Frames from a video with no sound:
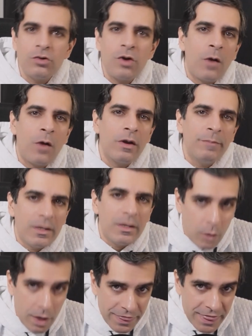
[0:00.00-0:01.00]
you how I
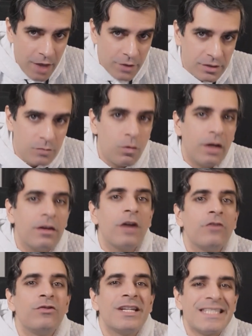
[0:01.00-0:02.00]
made
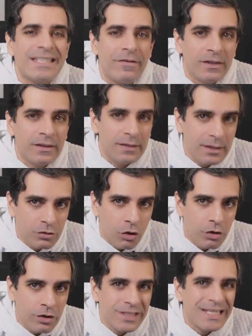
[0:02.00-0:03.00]

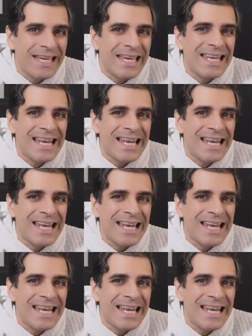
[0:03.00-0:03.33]
$1,117